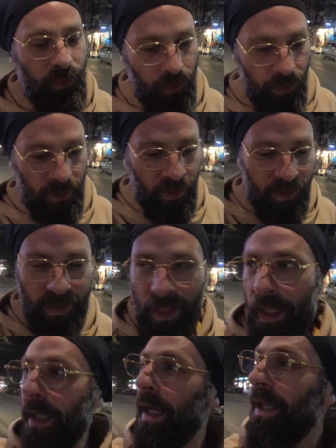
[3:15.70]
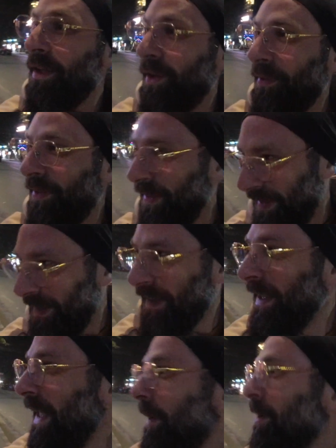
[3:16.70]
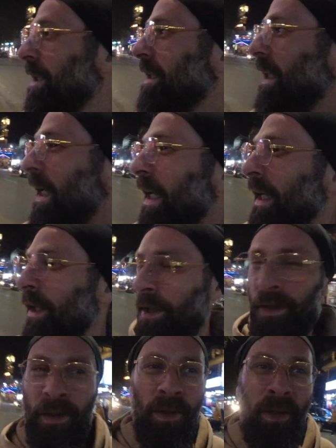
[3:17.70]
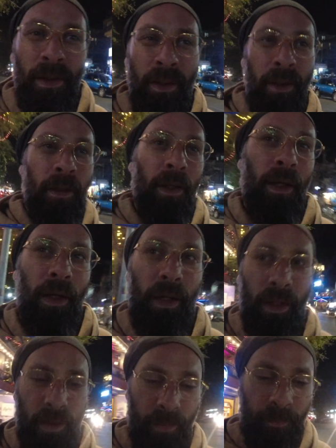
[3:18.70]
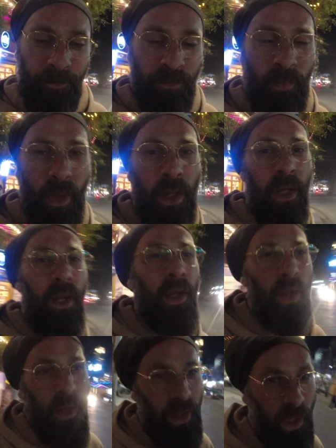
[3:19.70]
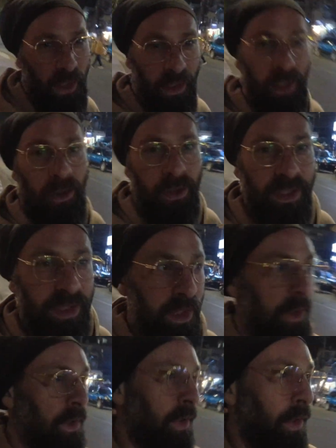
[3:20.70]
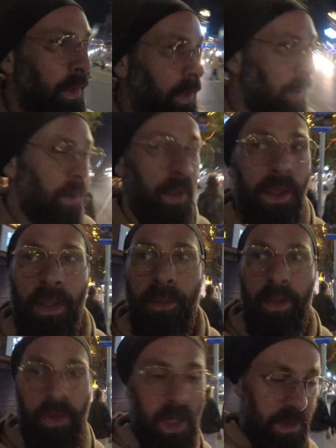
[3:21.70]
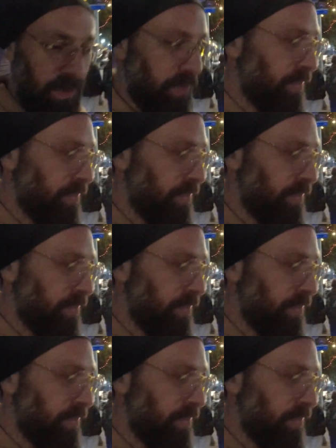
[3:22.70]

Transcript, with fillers: noodles, hello, namaste. Um, all I know is, let me cross the